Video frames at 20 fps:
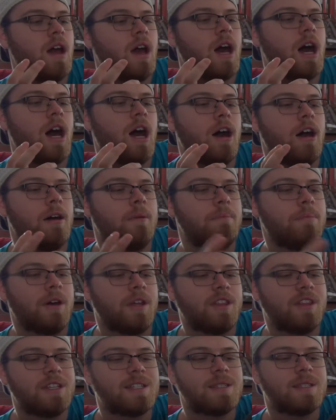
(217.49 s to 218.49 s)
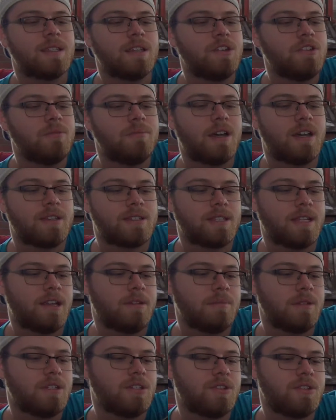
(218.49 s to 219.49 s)
But this is a new mouse that
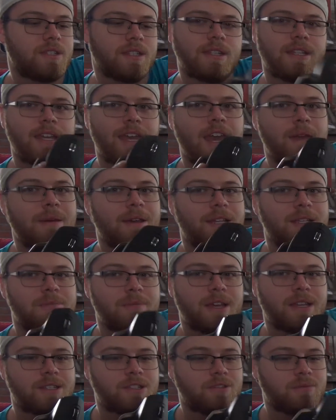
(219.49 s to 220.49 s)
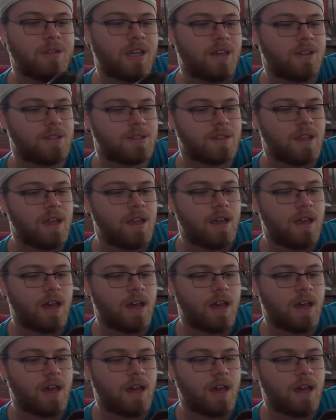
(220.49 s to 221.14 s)
I've been using, the MX Master mouse.